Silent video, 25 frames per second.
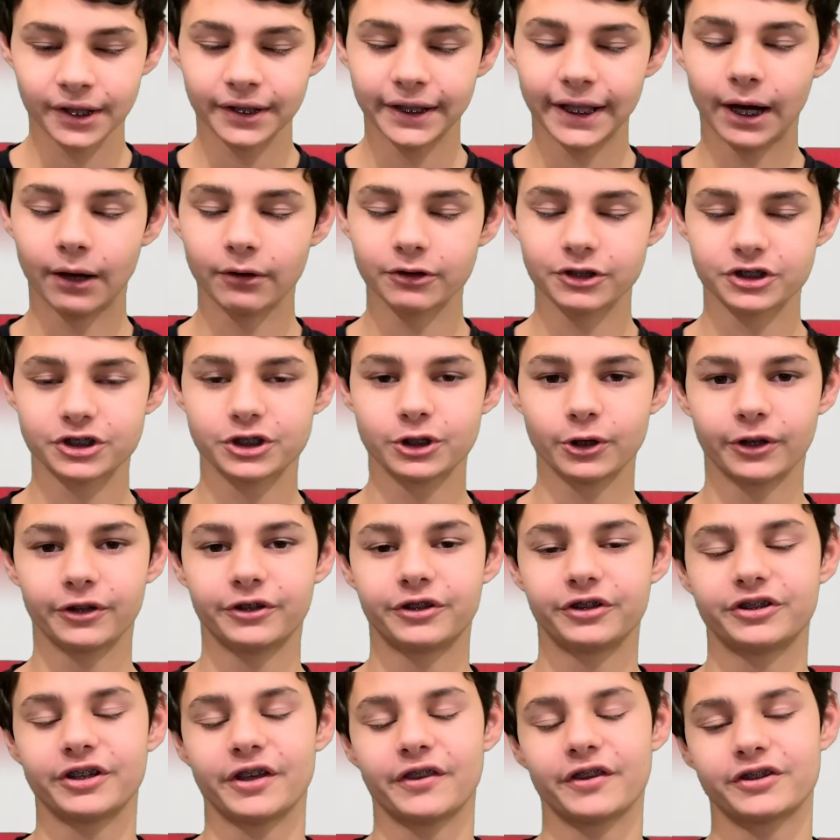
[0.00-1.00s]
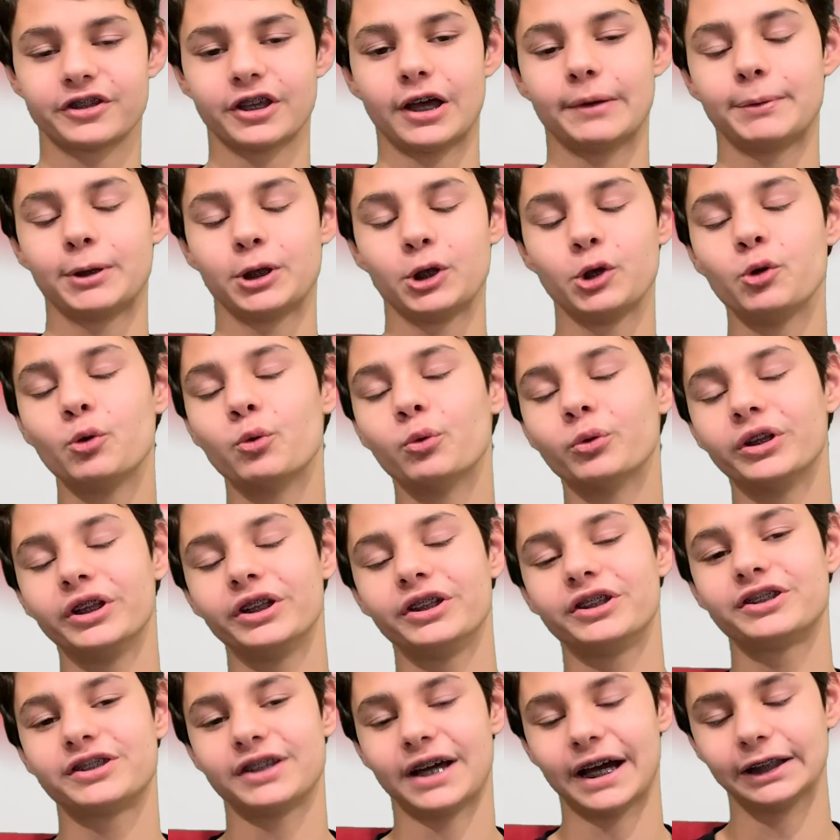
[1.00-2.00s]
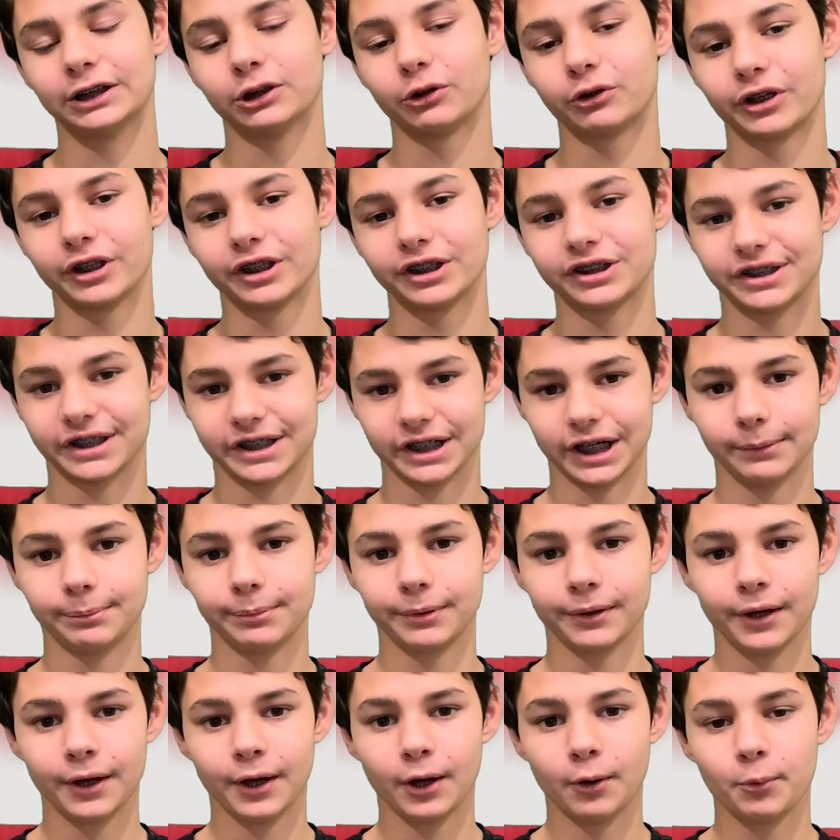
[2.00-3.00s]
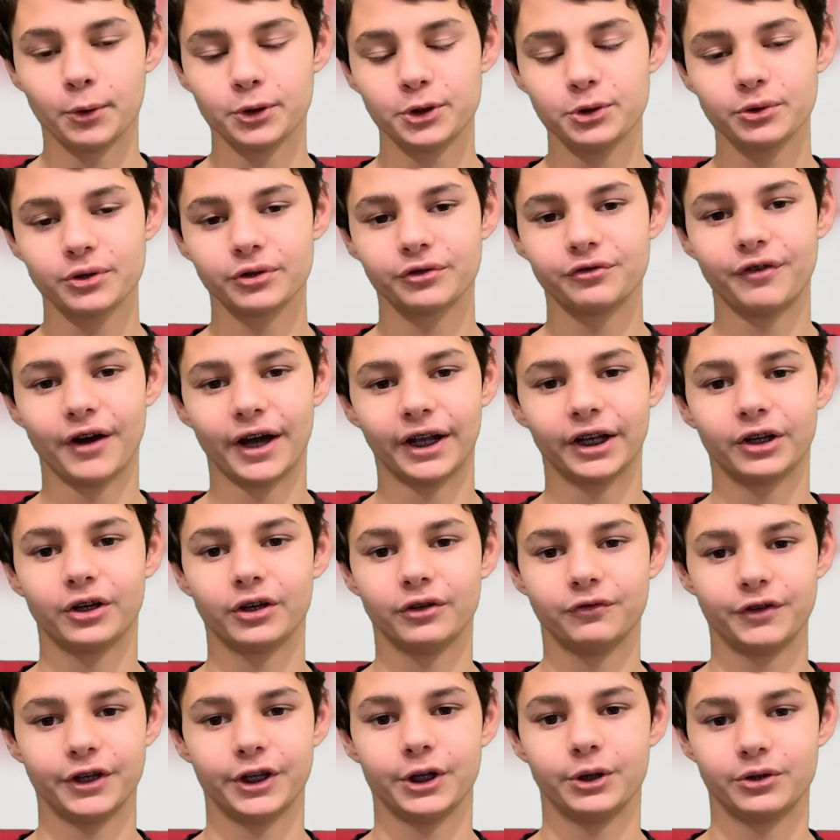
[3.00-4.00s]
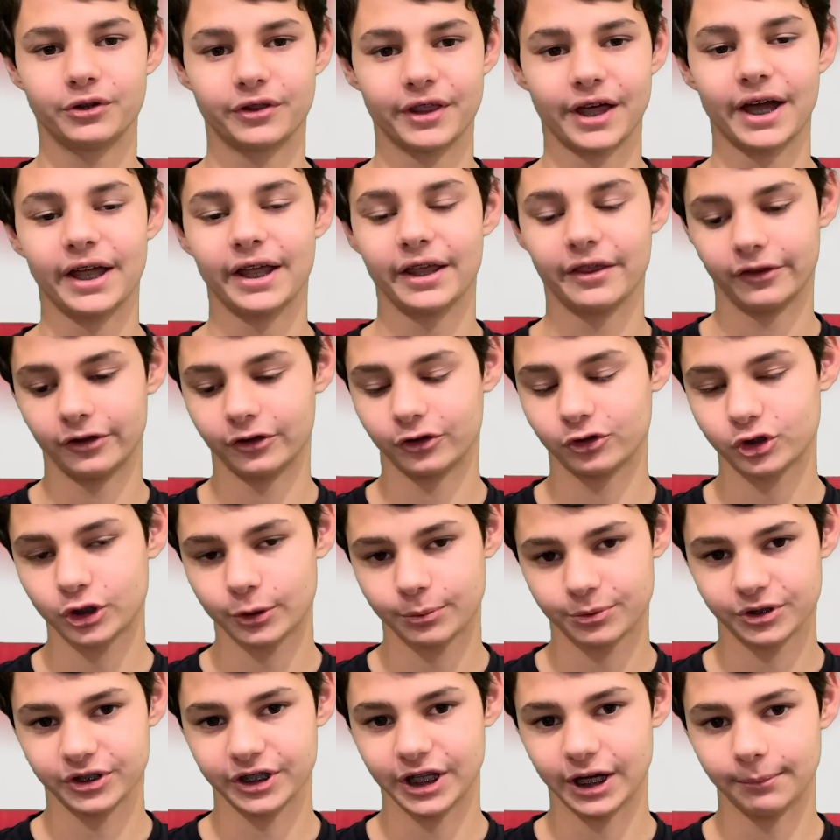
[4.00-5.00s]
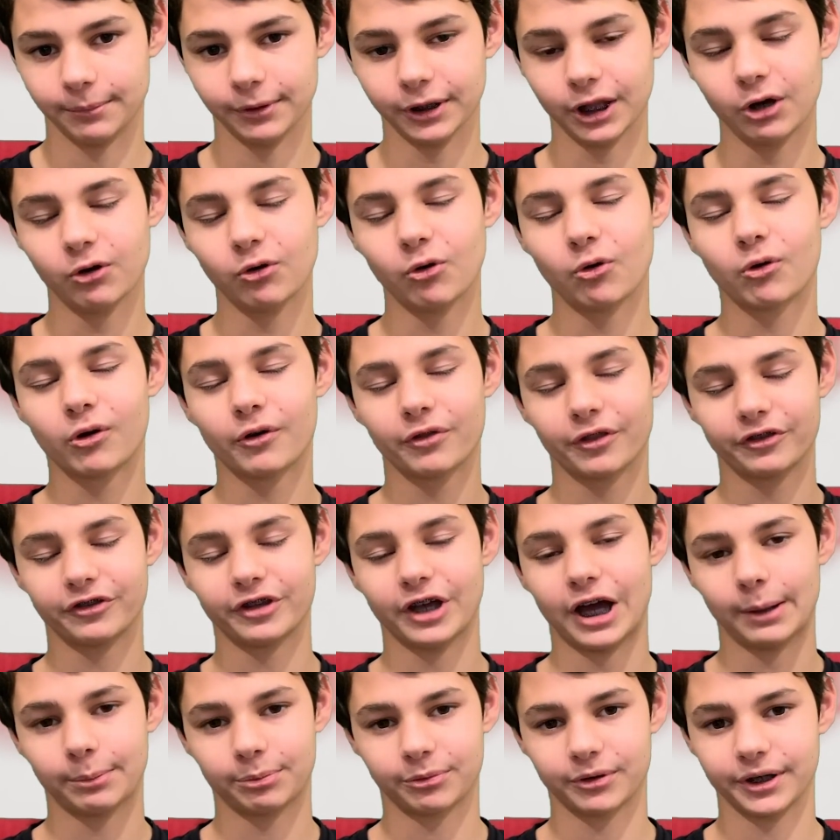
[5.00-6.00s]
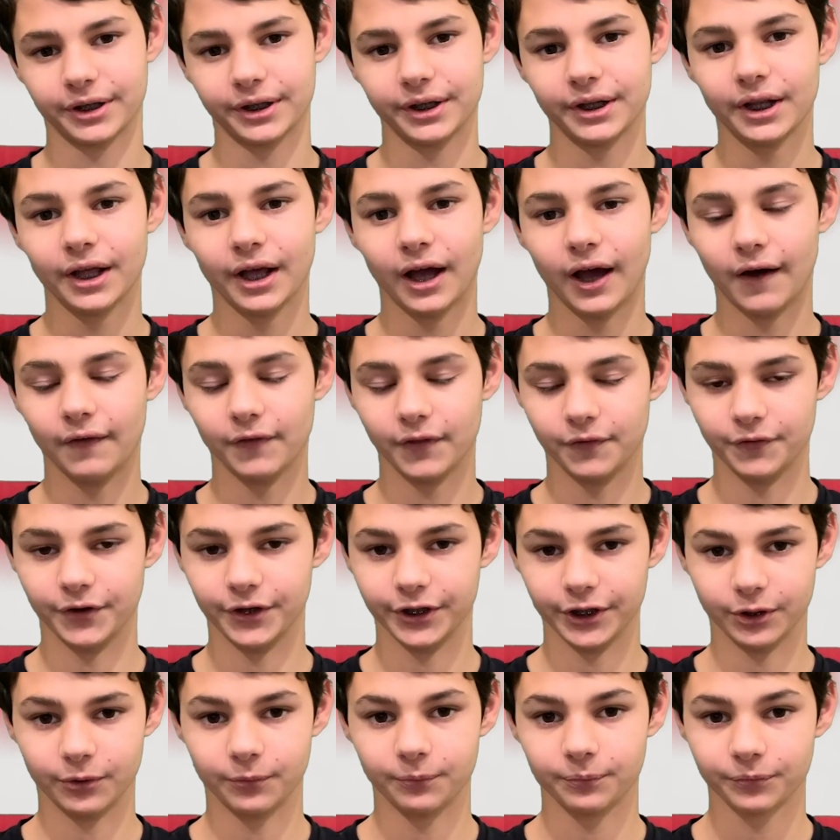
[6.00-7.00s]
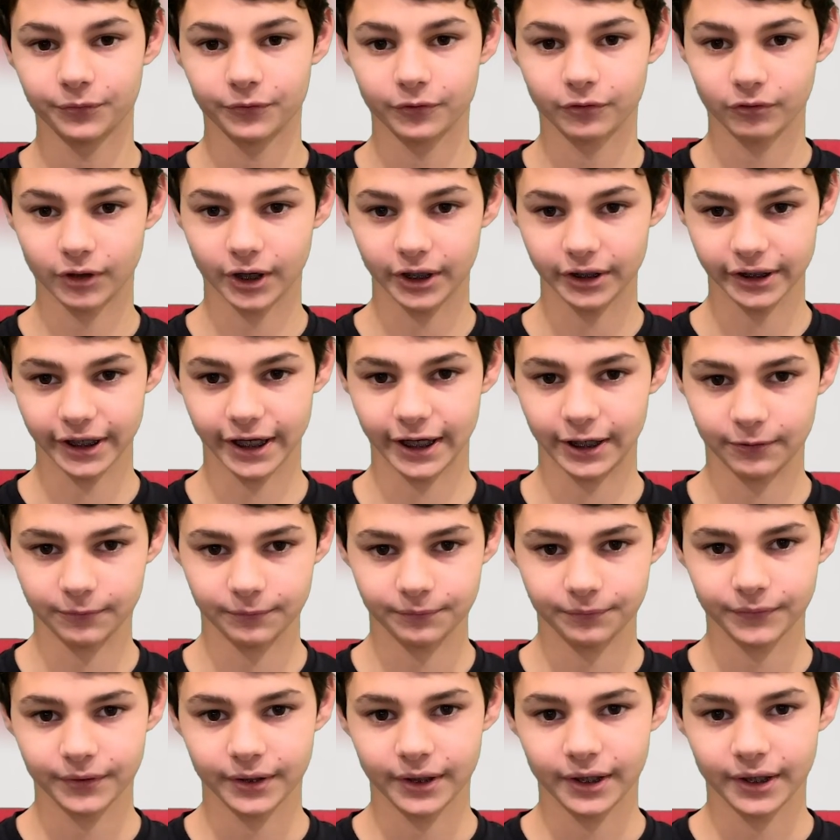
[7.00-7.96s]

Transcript: Now, just note to set this up, you will need sideloading setup, which you can find a good video to that in the description down below or in the top right of the video right now.